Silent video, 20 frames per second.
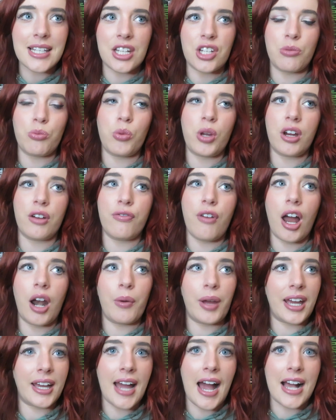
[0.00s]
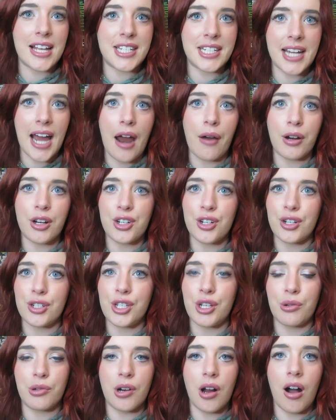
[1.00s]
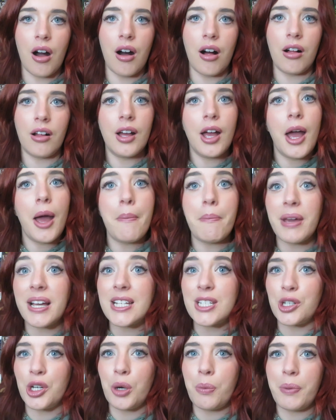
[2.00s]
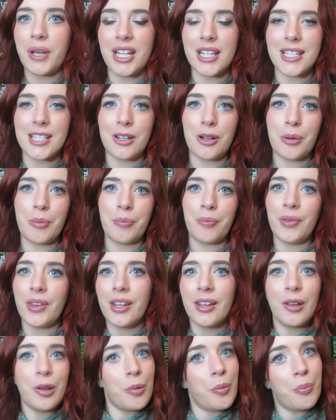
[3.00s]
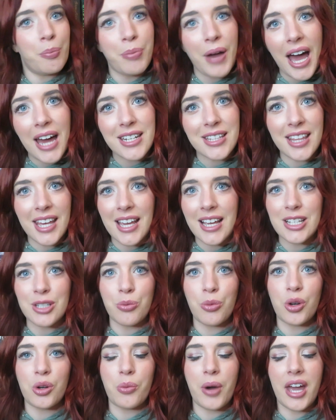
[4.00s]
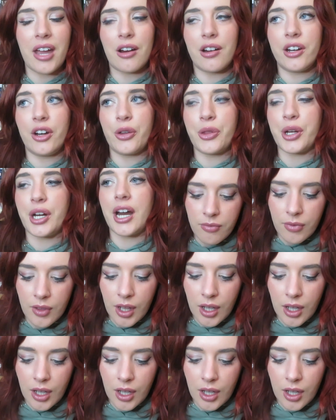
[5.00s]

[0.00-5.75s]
And we are following a cast of characters who are all mixed up in some bad things one way or another.